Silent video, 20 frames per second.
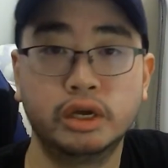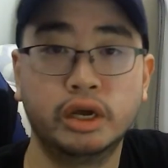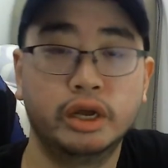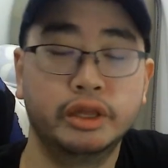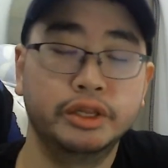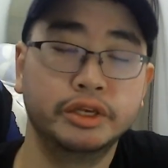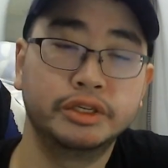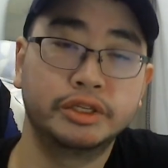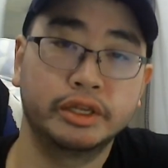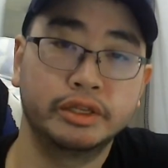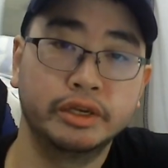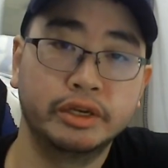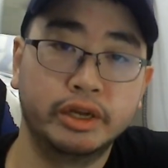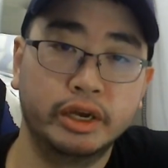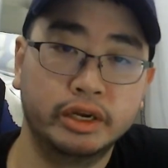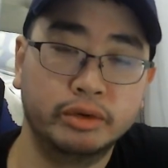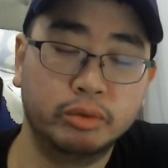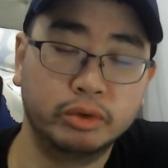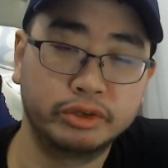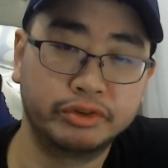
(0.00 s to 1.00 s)
I think setting the
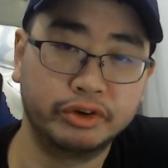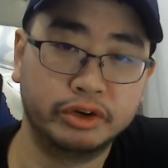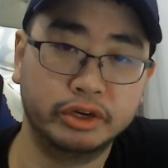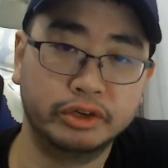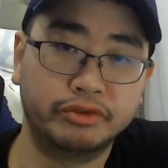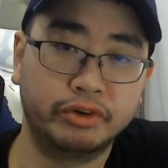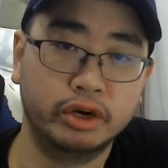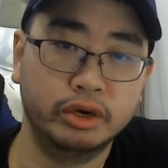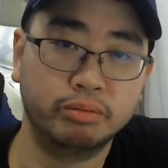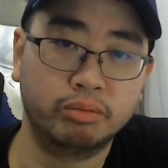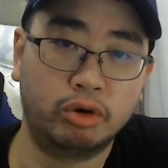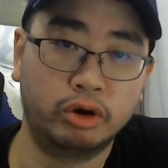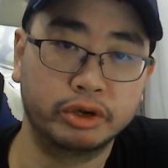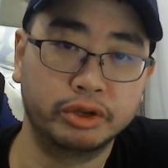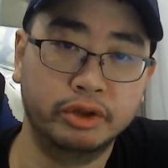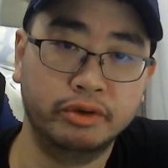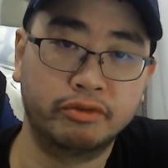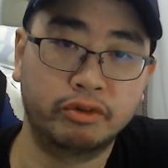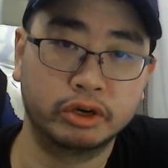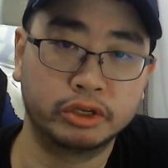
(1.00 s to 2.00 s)
atmosphere is very
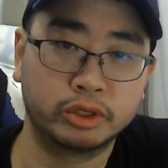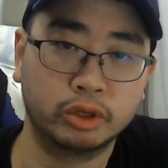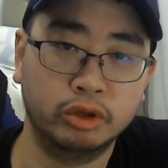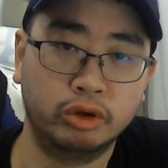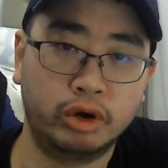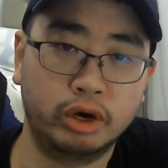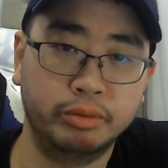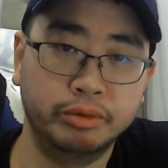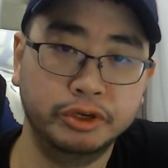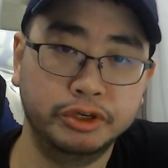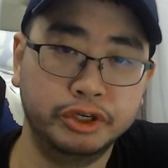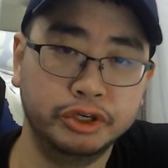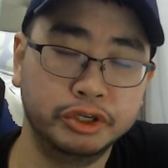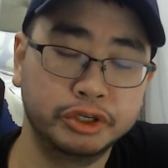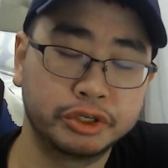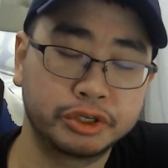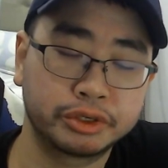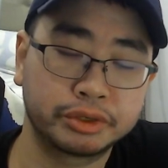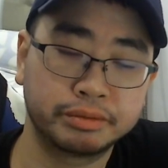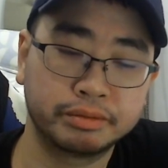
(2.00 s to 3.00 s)
important for solo
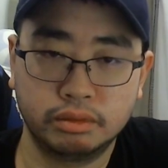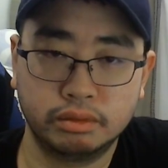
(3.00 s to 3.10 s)
RPGs.